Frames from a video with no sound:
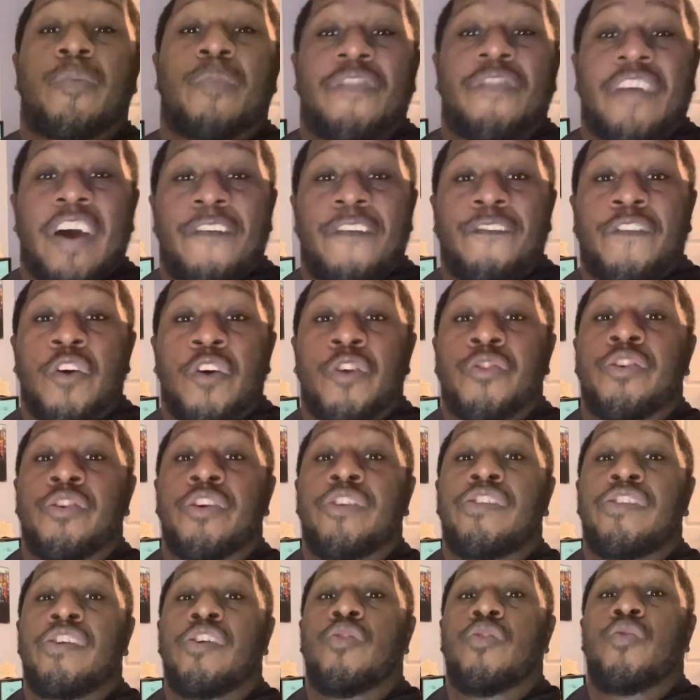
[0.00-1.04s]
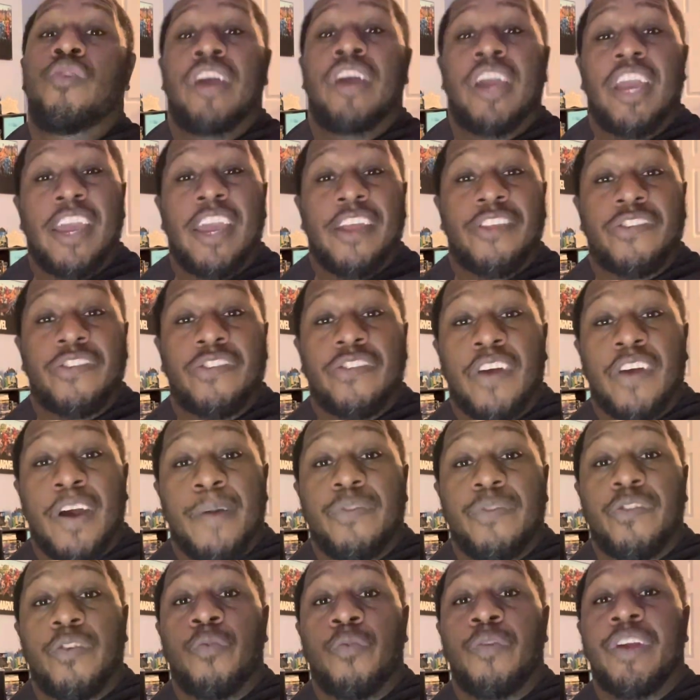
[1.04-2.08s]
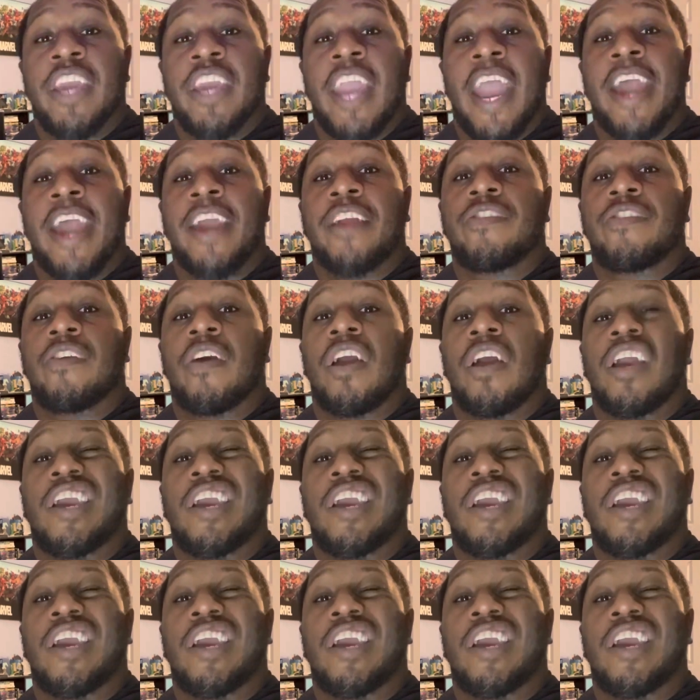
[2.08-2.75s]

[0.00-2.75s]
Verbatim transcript: Without further ado, it's time to react.